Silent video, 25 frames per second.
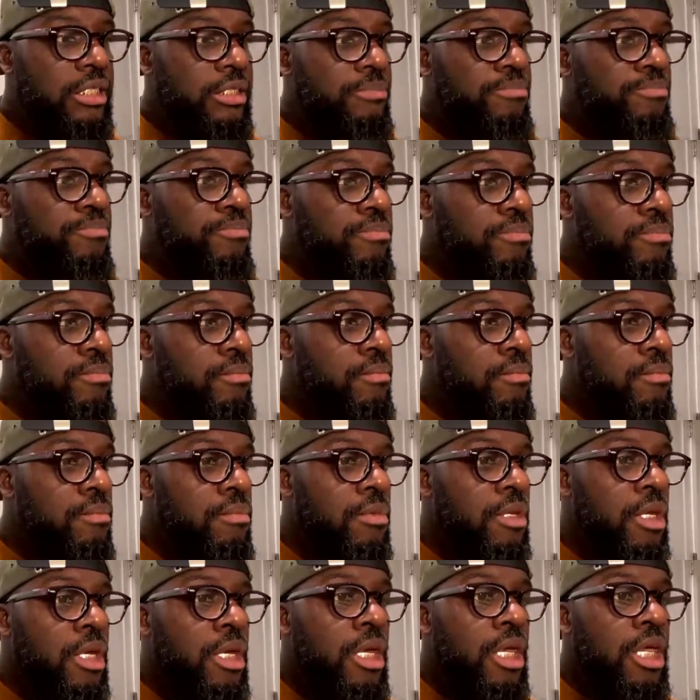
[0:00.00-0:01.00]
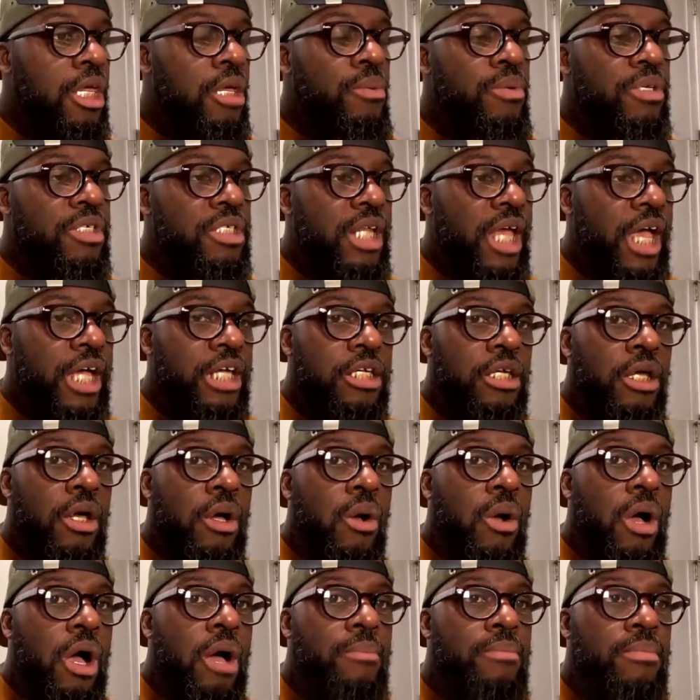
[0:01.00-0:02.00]
And he was like,
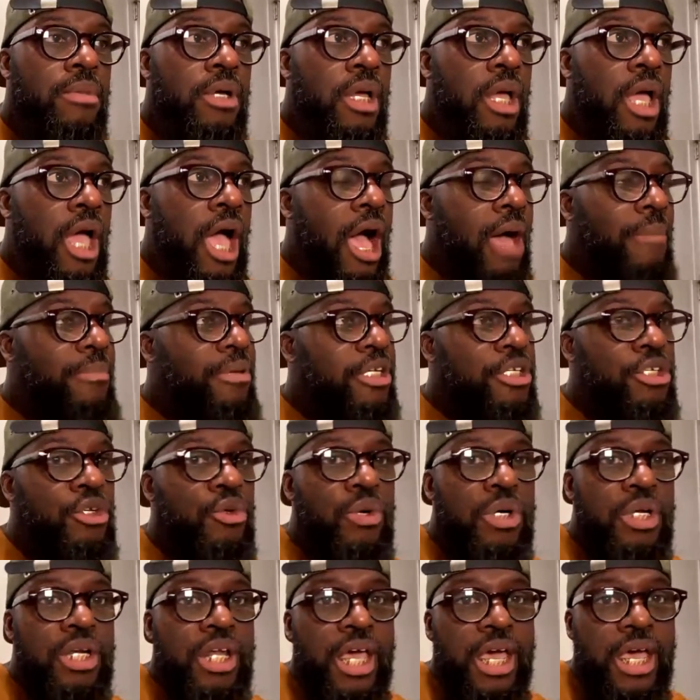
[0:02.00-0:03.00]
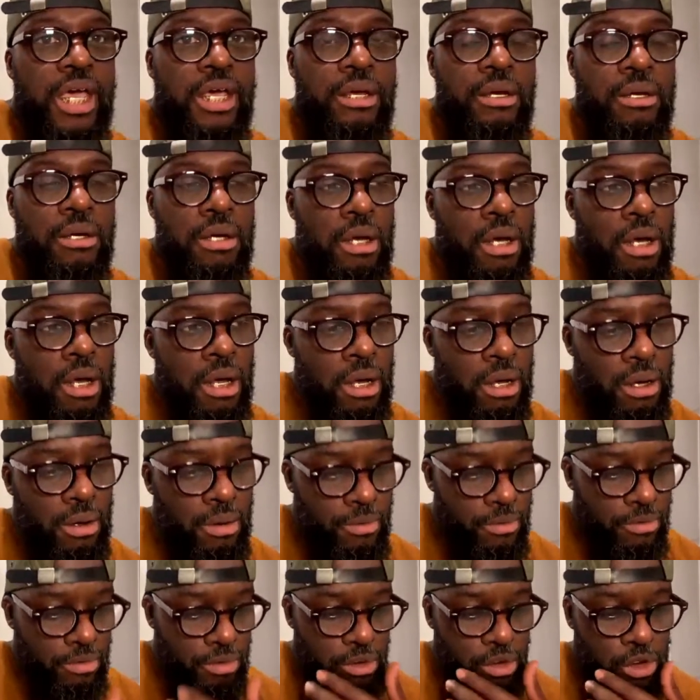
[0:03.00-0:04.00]
yo, I've been doing that,
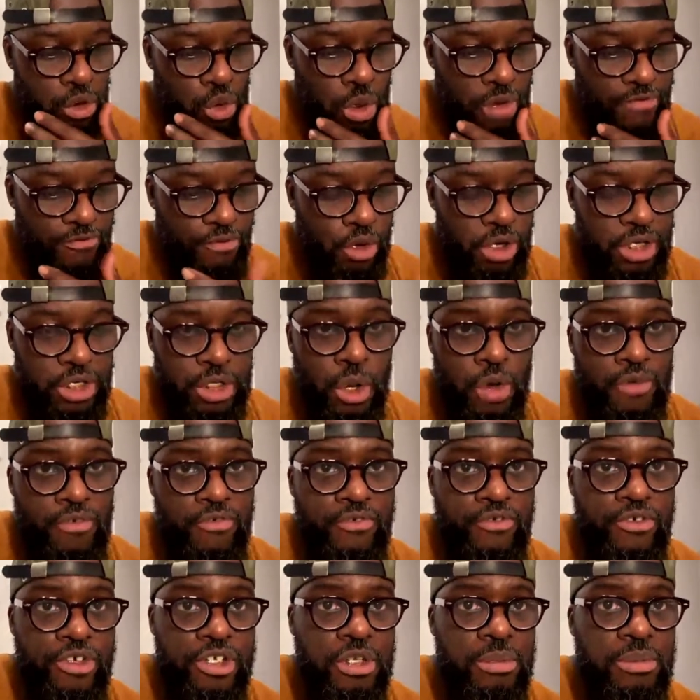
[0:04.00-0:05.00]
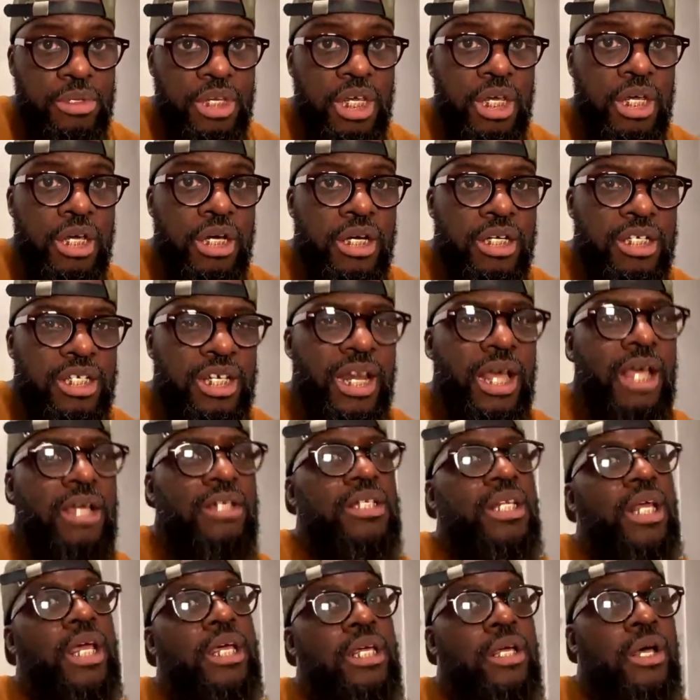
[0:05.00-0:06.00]
doing voiceover for some years. And I
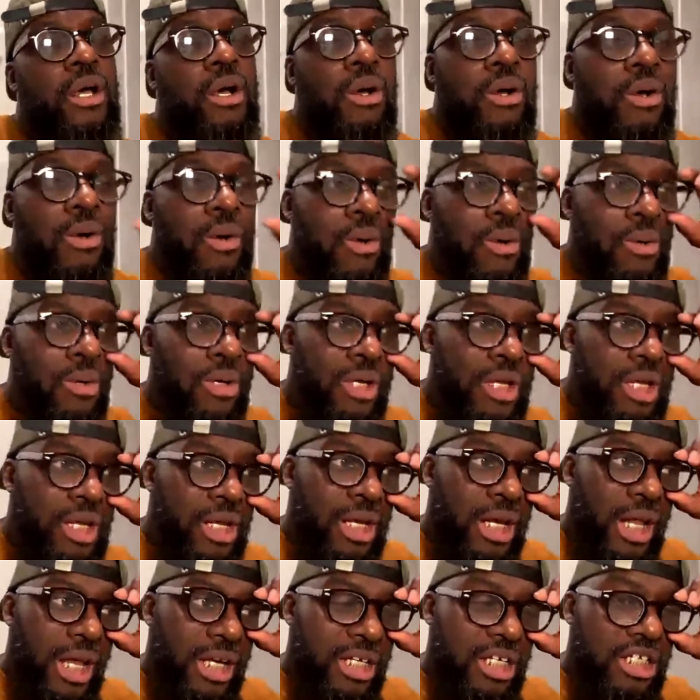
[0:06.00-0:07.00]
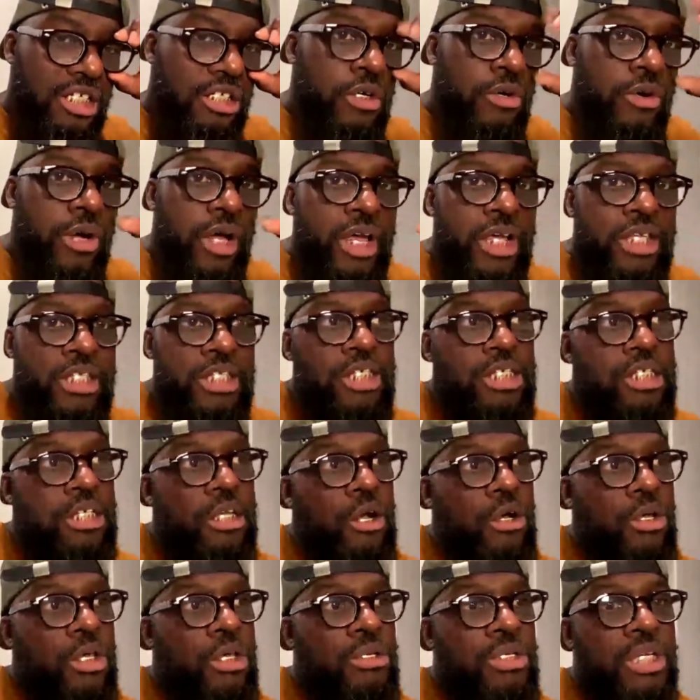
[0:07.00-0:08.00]
was like, yo, like this crazy.
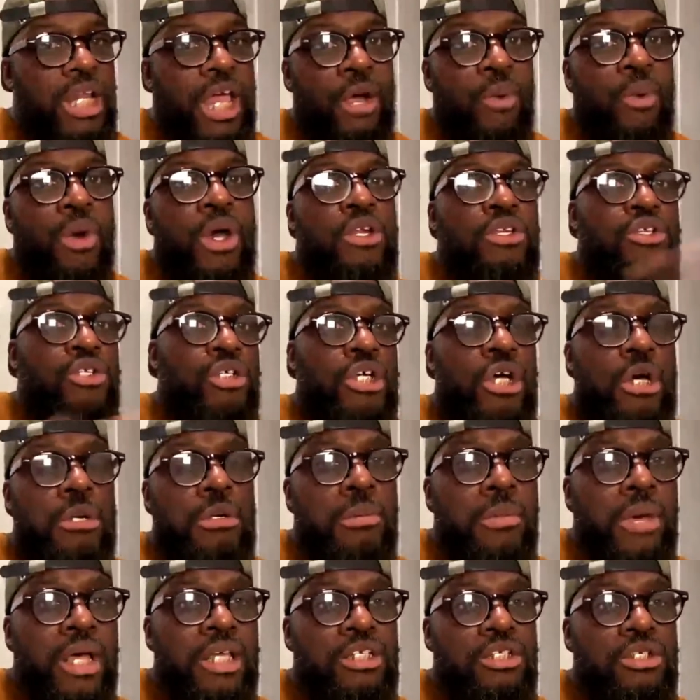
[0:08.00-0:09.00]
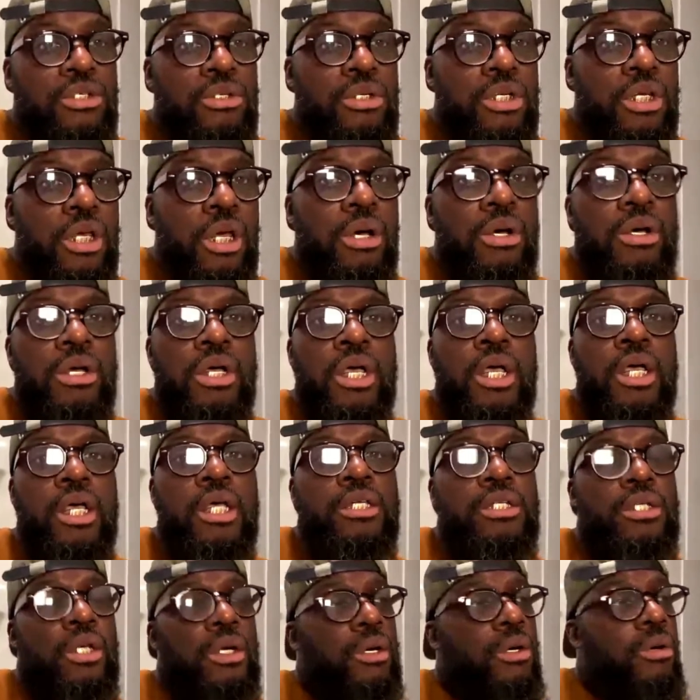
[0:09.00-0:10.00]
So he was like, why don't you come to my studio?
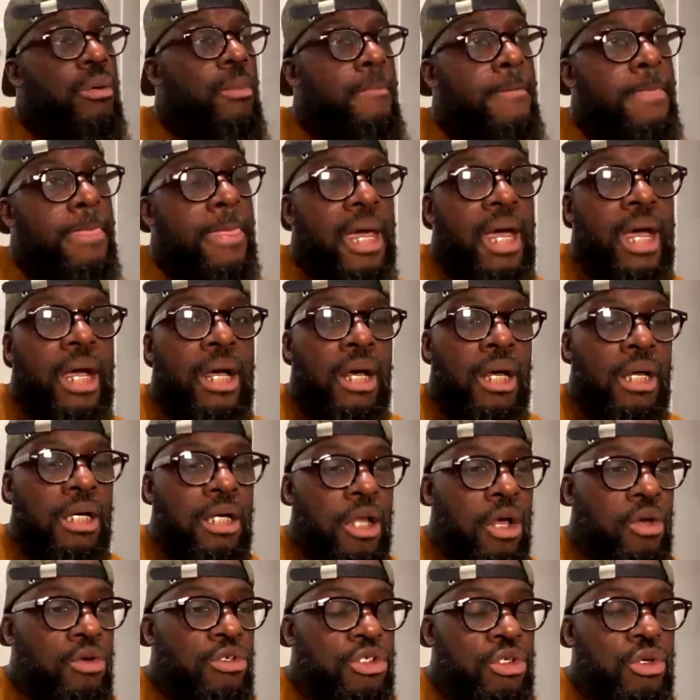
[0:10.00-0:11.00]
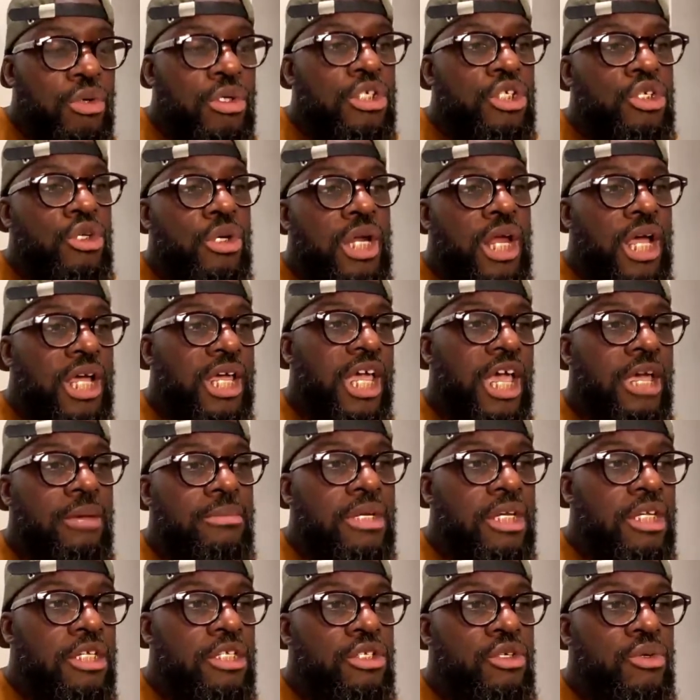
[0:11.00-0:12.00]
So long story short, I came
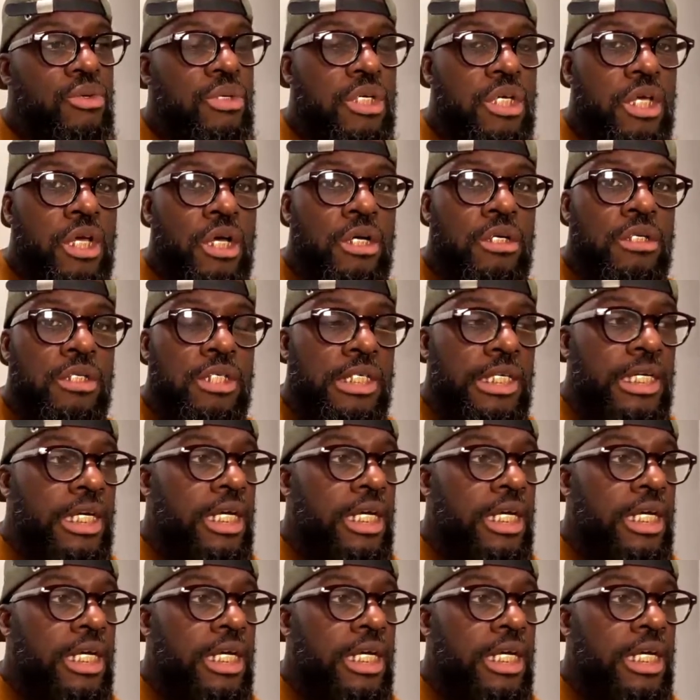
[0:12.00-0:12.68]
to his studio